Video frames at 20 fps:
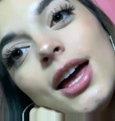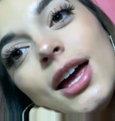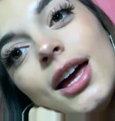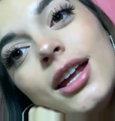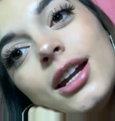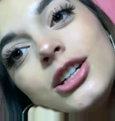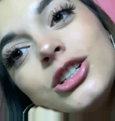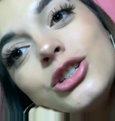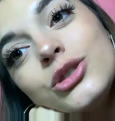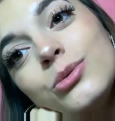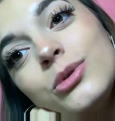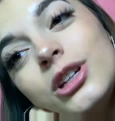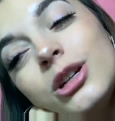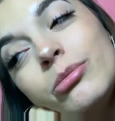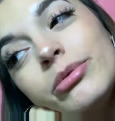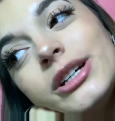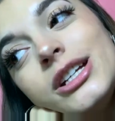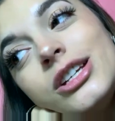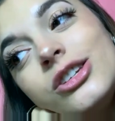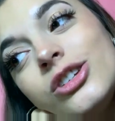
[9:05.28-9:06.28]
And I just really
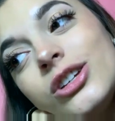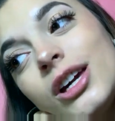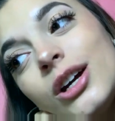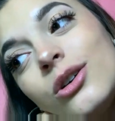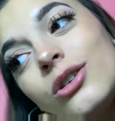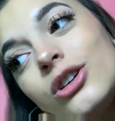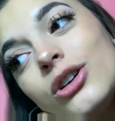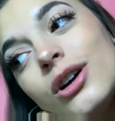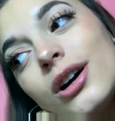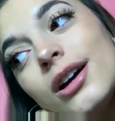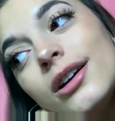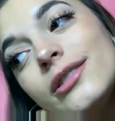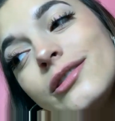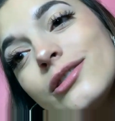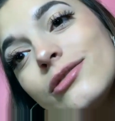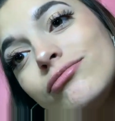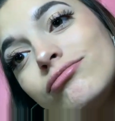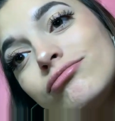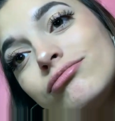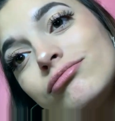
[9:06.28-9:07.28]
appreciate all you guys.